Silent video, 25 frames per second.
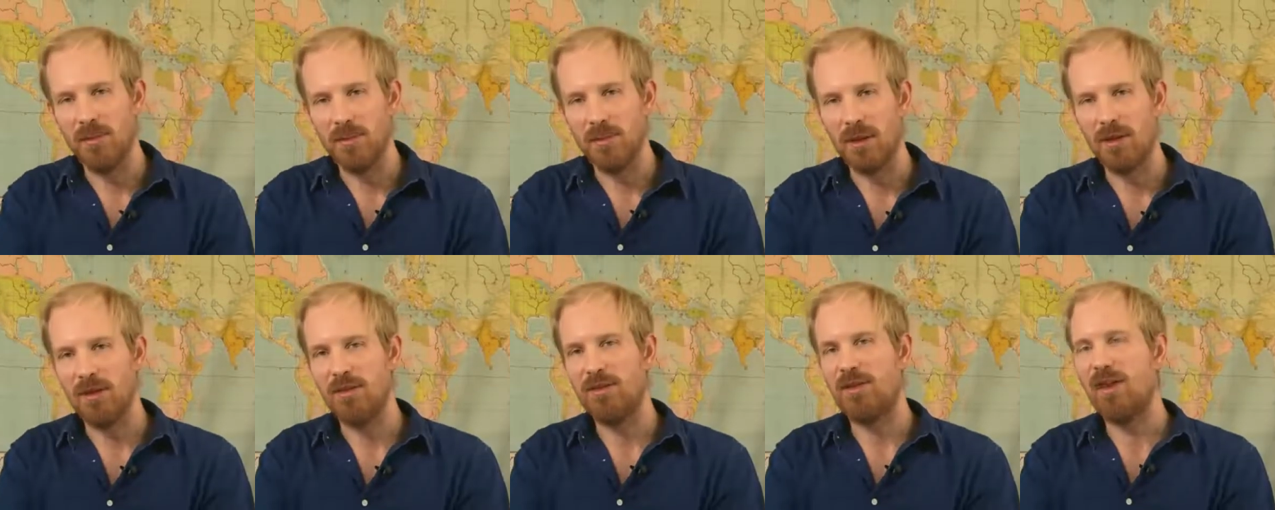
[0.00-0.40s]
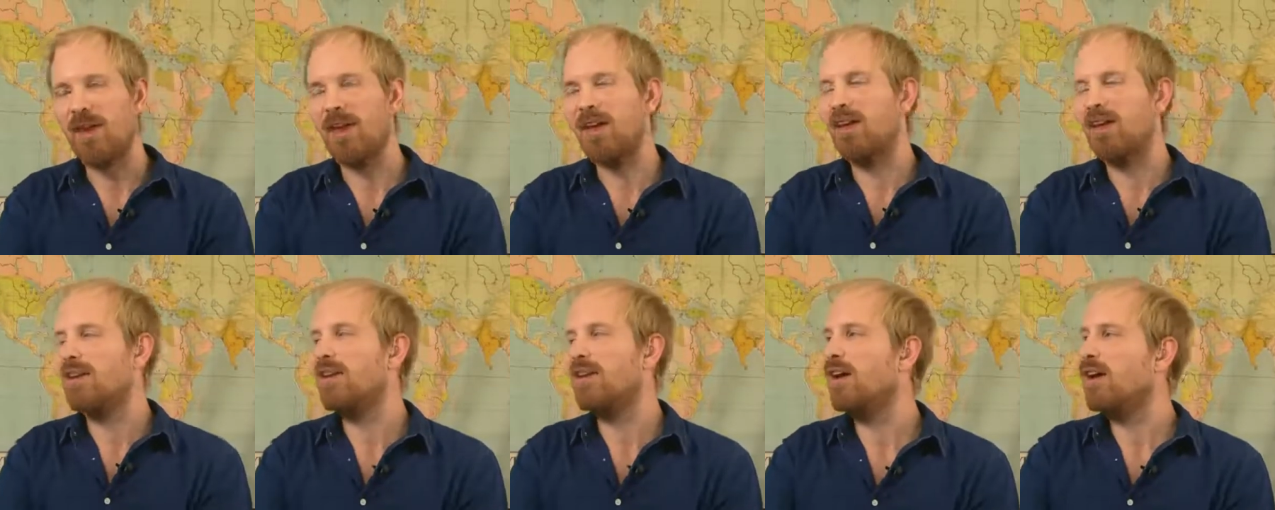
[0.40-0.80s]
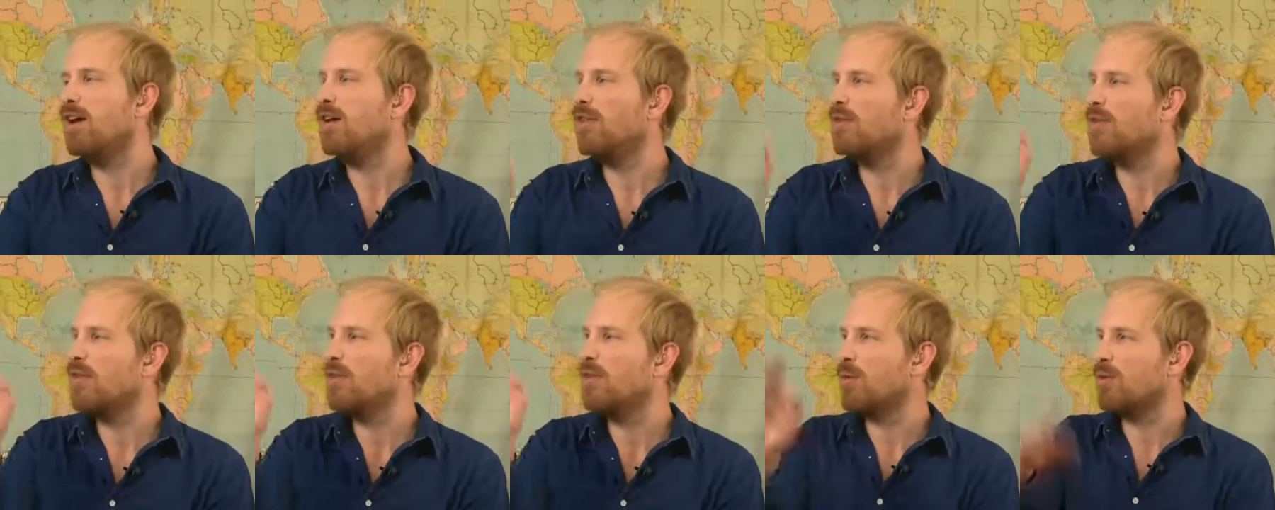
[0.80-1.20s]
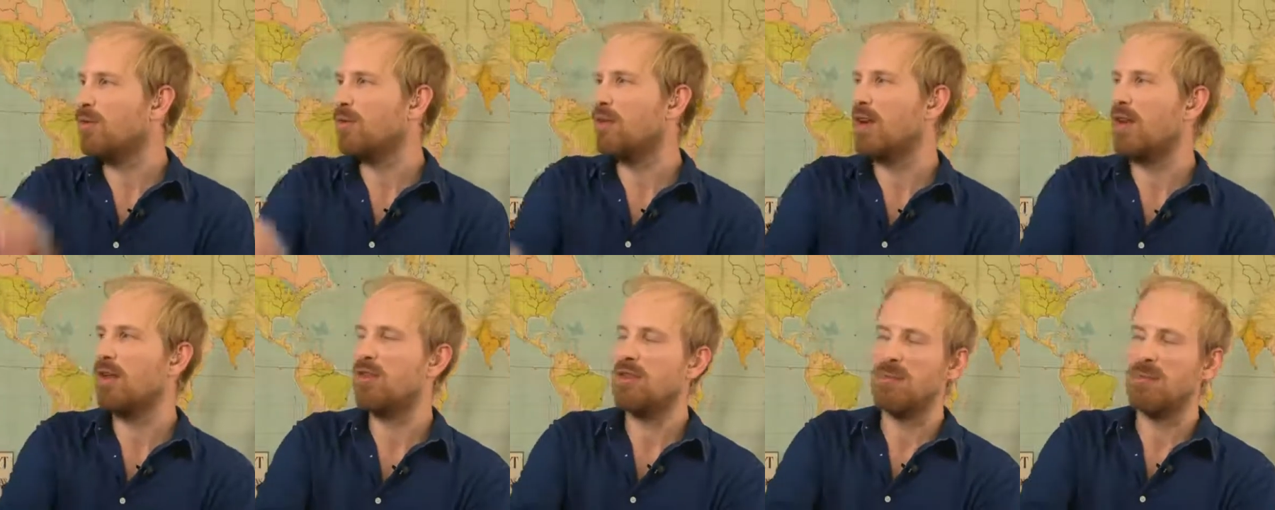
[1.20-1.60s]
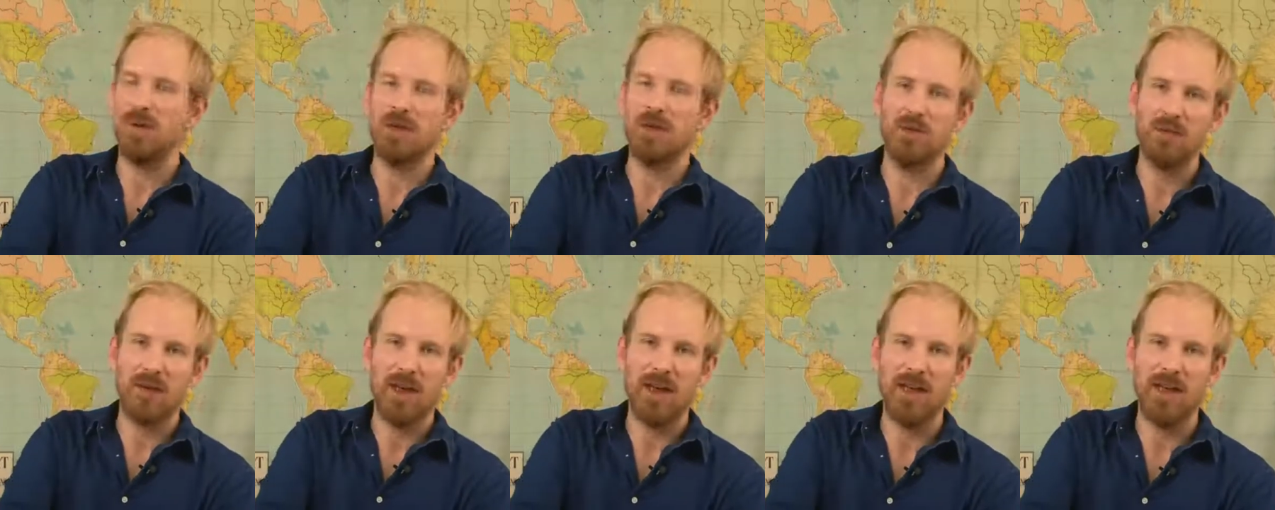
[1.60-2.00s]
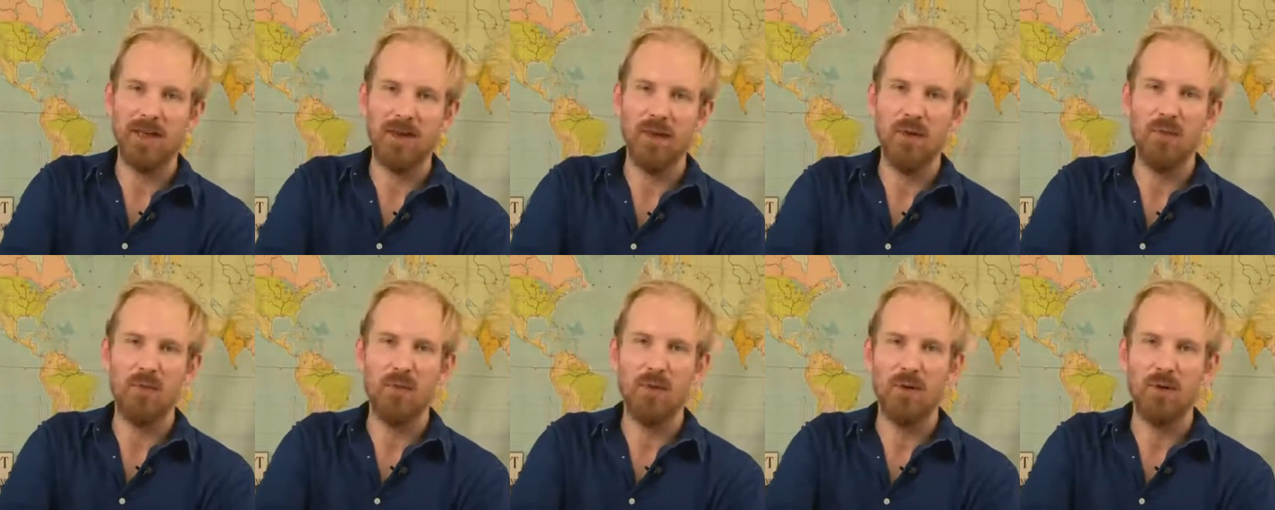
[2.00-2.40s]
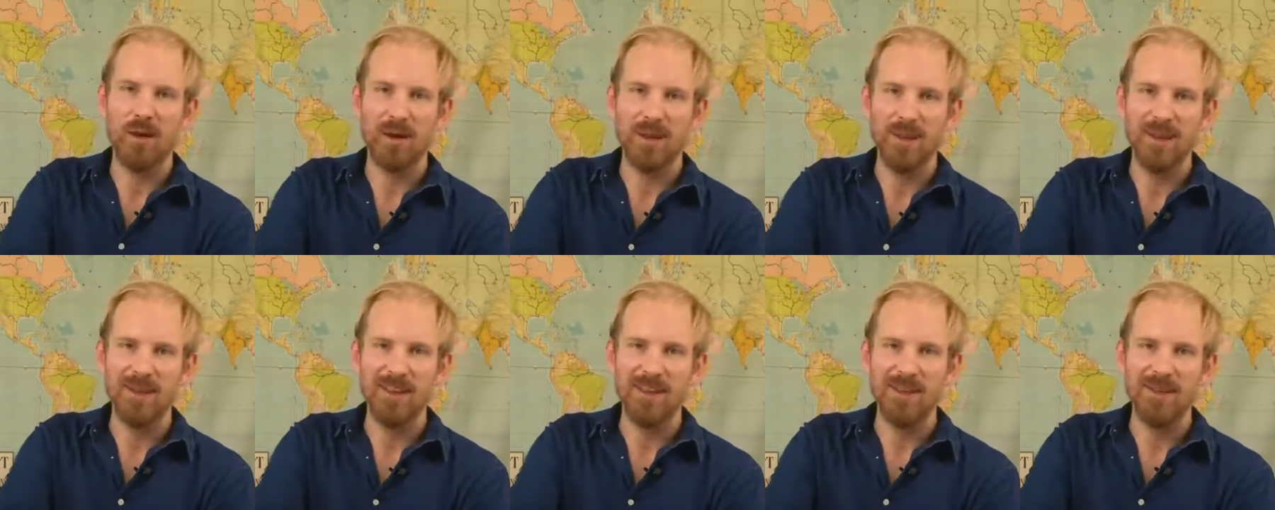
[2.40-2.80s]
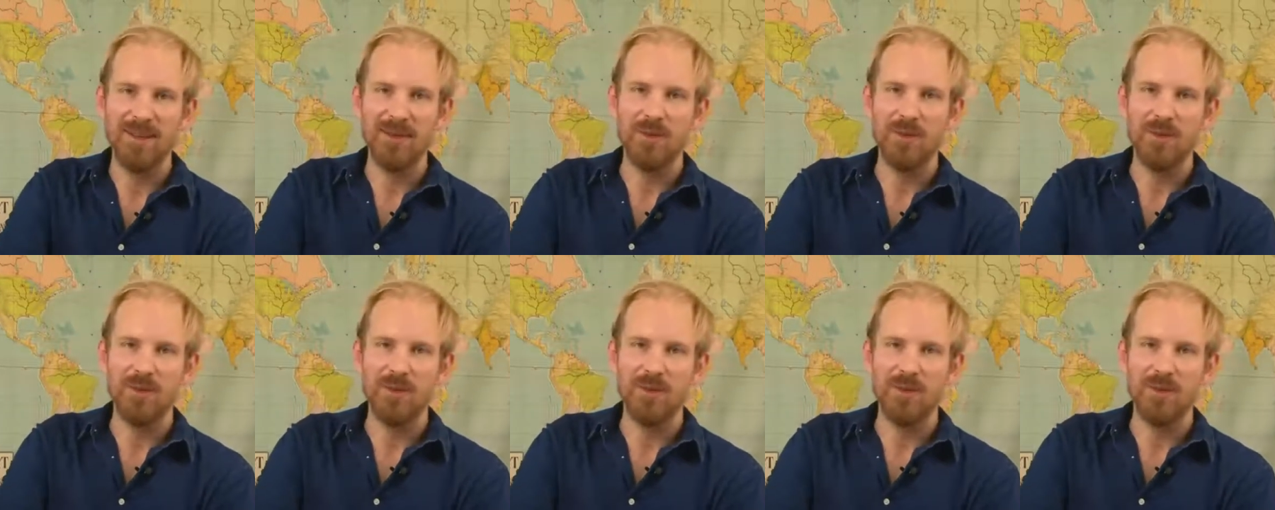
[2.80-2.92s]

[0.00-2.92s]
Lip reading: where you say, you know, things will turn out to be all right, don't worry.